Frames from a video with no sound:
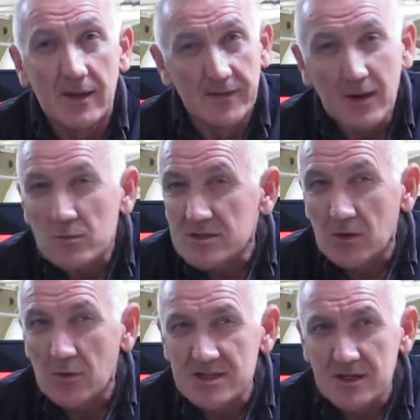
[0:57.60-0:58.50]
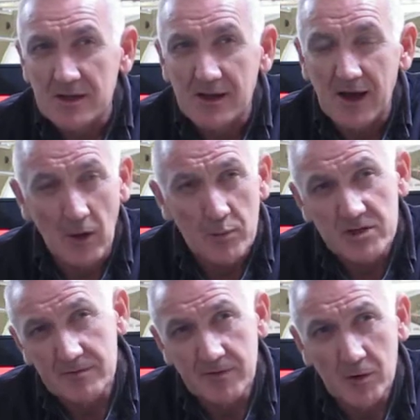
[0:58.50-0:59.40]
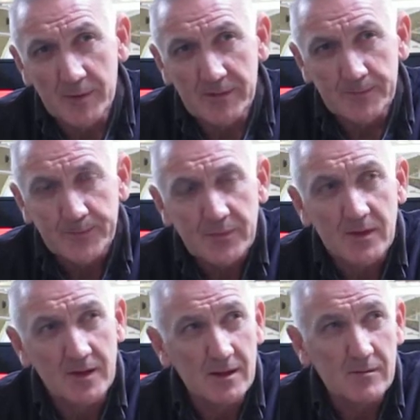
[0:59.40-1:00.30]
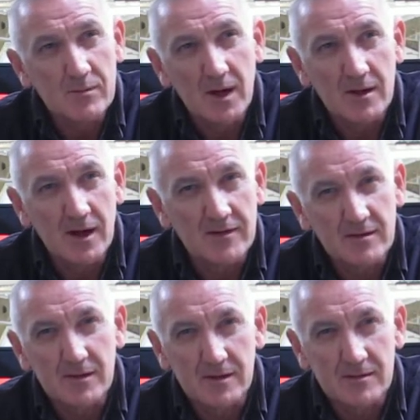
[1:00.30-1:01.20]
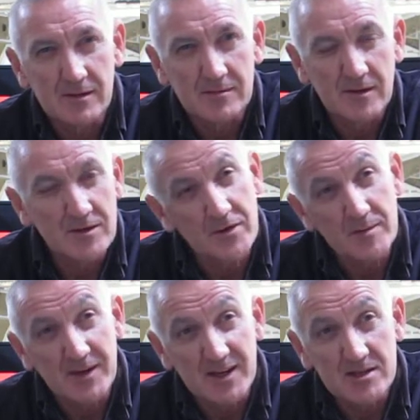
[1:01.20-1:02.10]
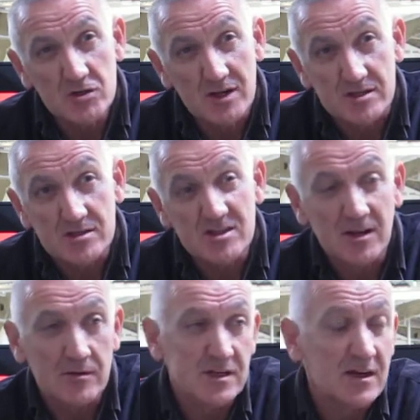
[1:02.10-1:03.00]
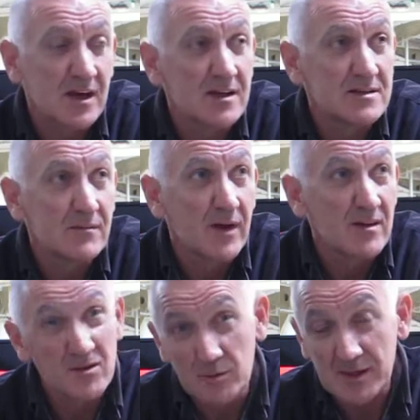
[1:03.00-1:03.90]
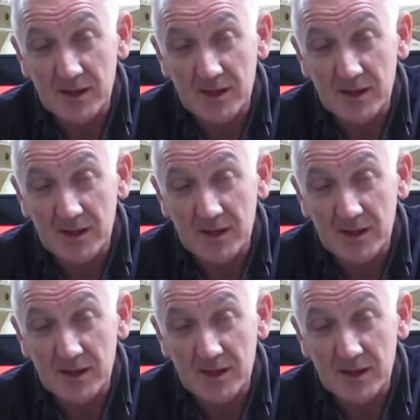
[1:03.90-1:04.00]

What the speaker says: that was always an option for me. I think the three big interests, you know, as a kid and through my